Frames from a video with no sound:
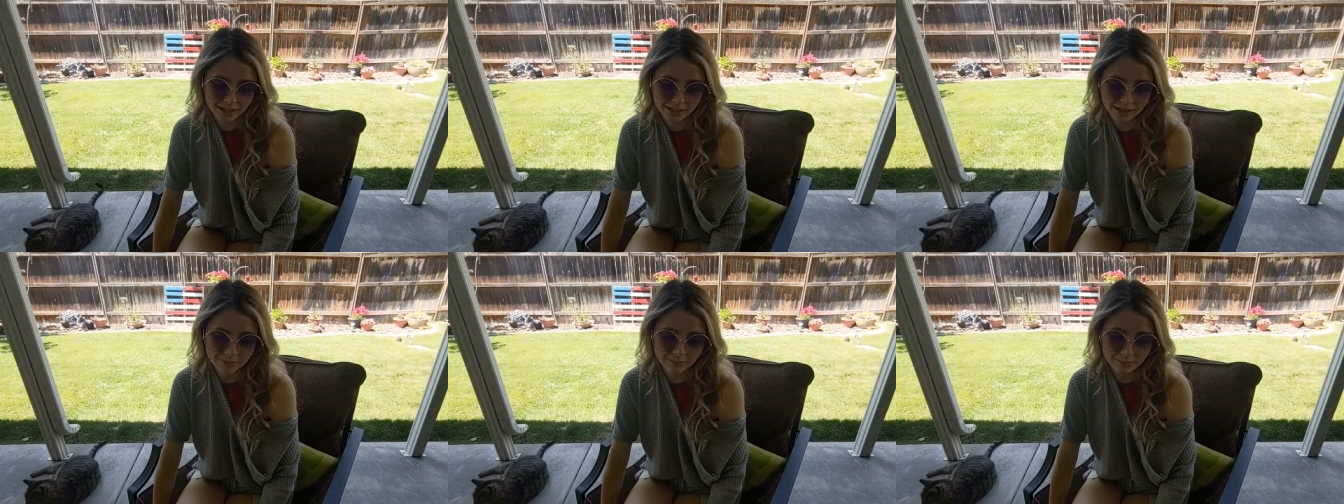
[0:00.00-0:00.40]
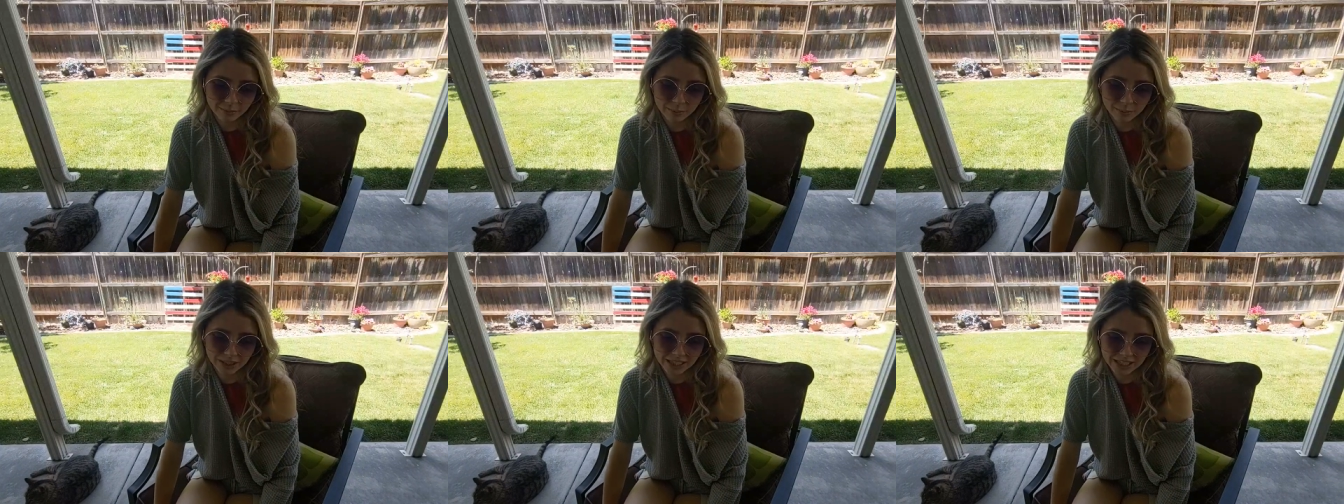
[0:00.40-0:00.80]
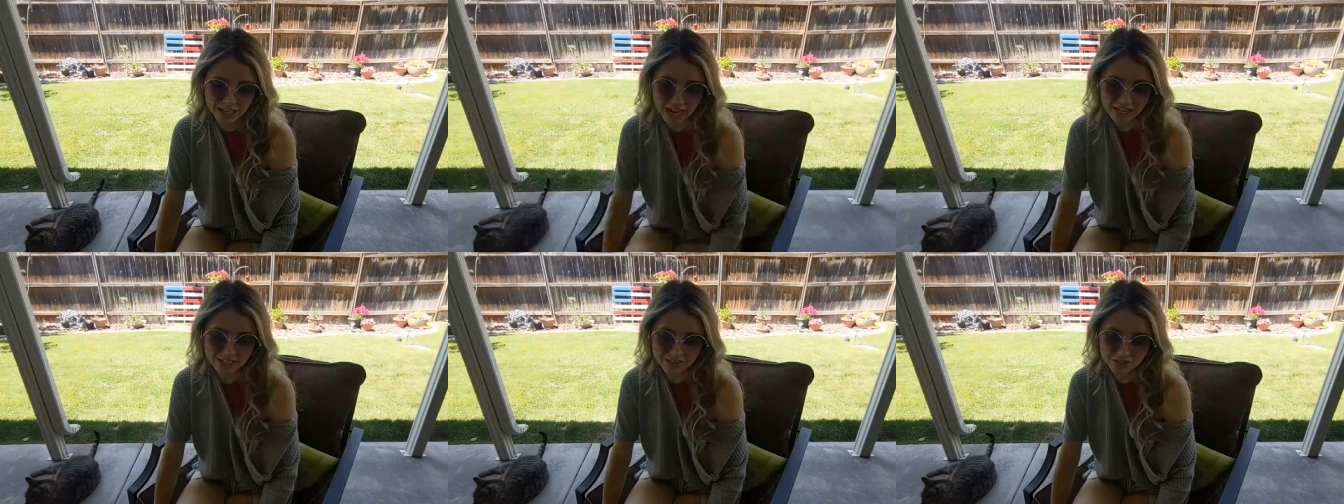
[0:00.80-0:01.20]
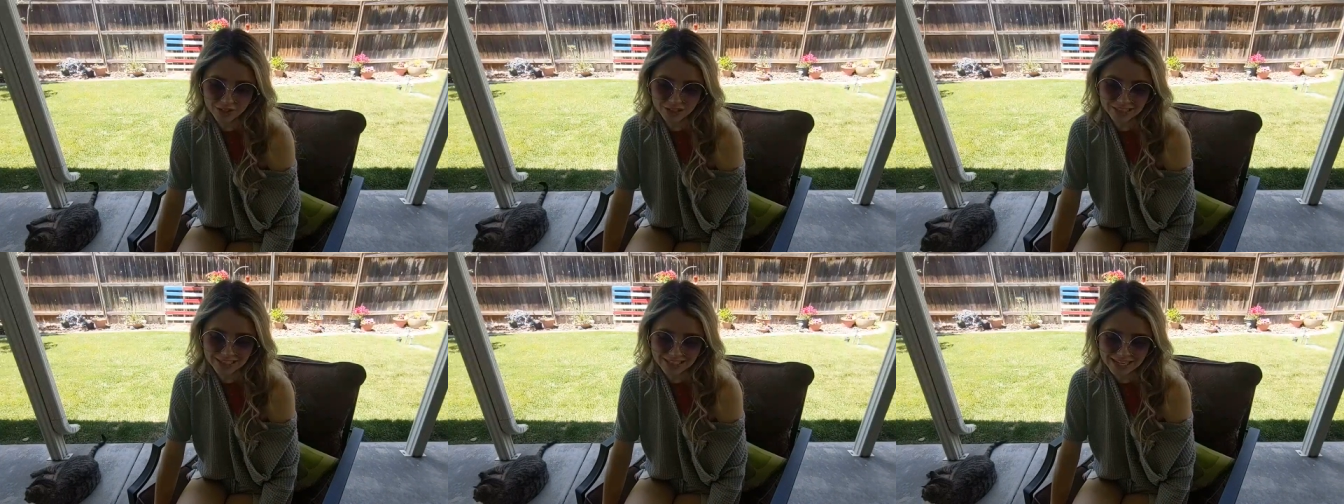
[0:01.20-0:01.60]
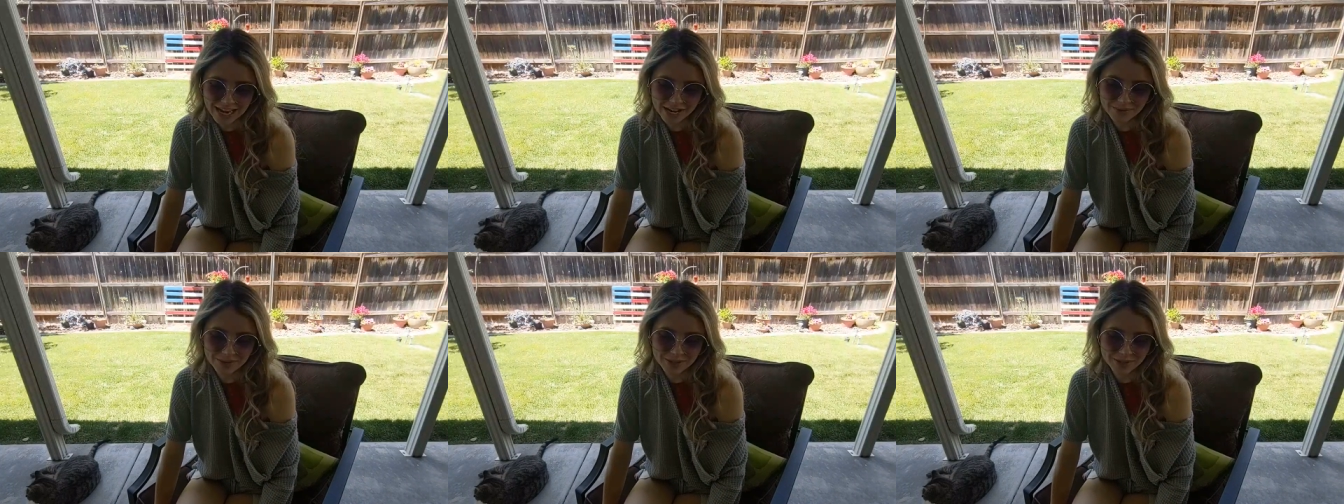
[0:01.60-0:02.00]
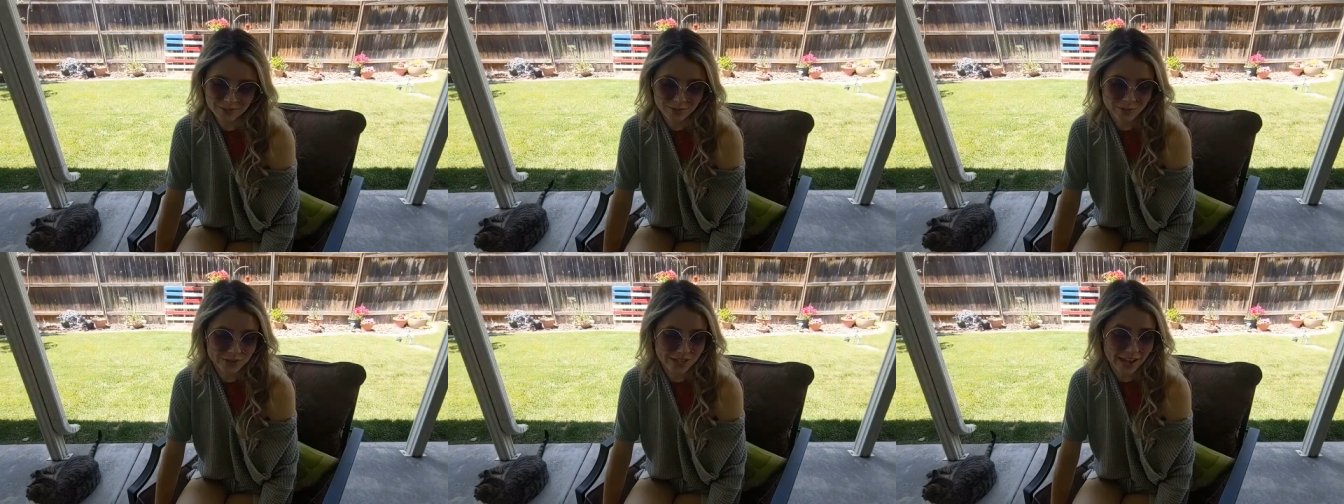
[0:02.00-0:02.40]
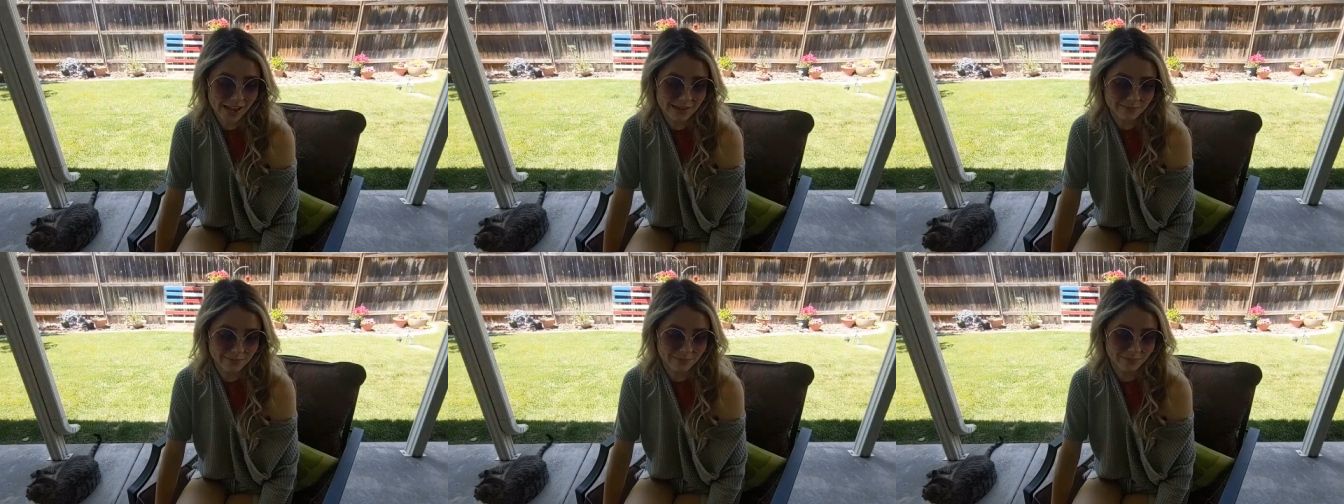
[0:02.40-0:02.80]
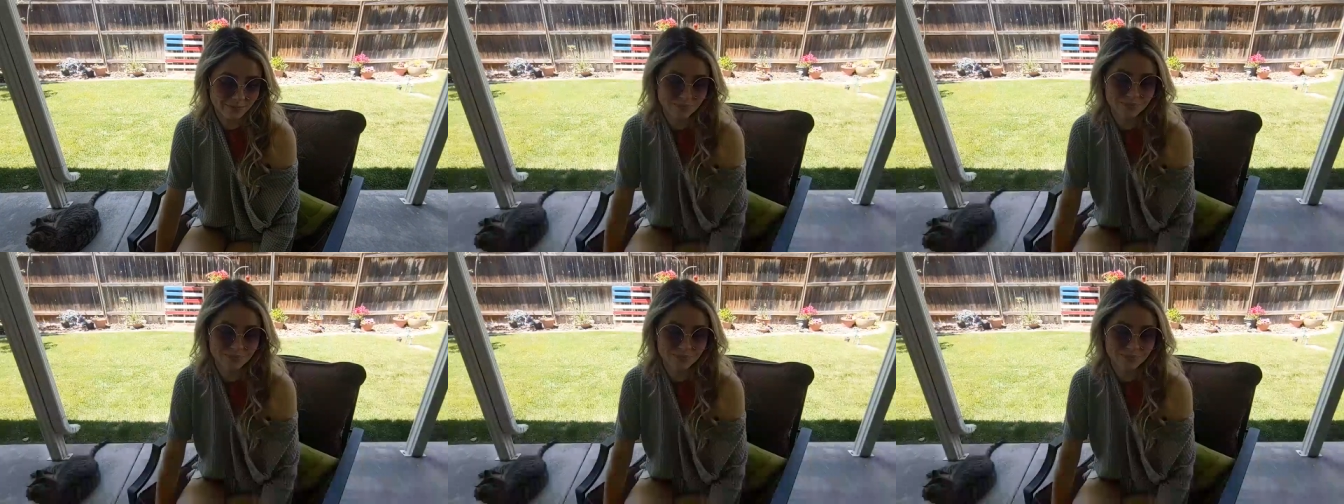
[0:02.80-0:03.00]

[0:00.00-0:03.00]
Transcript: Um, but he kind of started staying with us full time.